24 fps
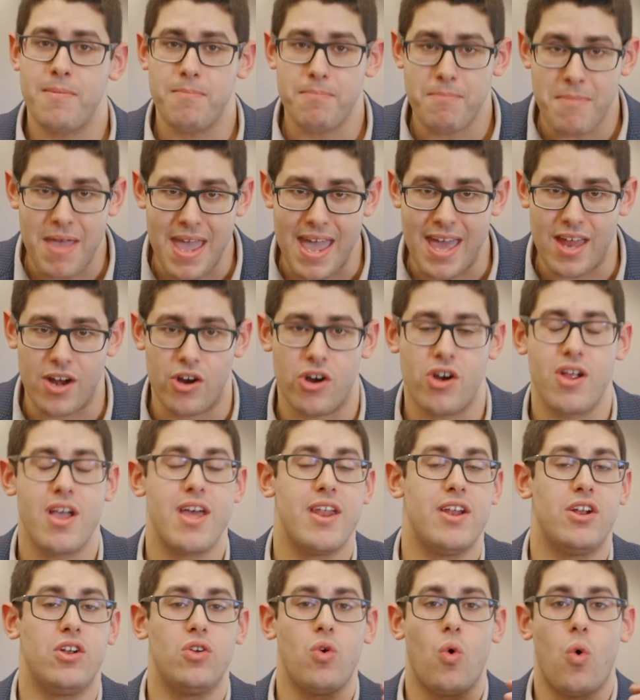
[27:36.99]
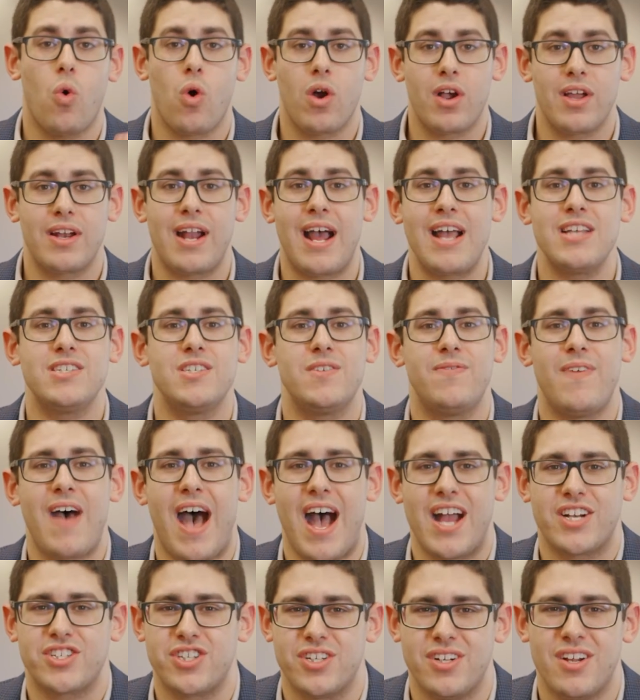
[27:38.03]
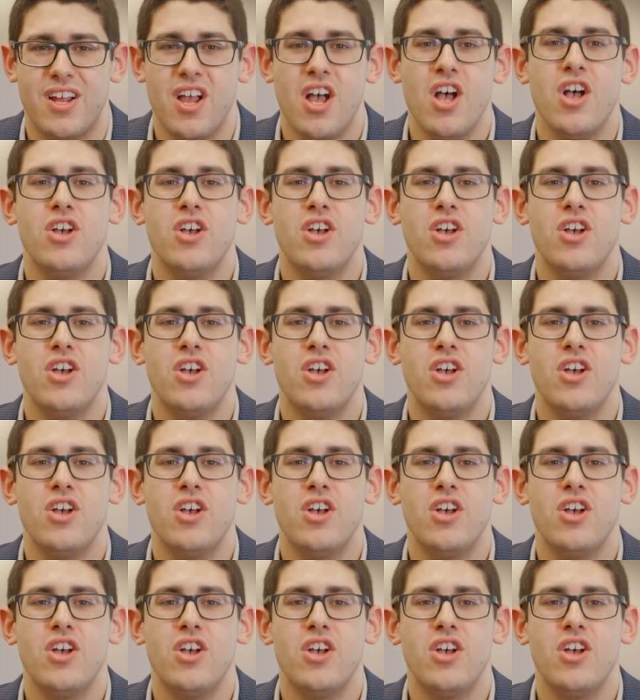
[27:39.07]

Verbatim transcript: manner, in an organized fashion,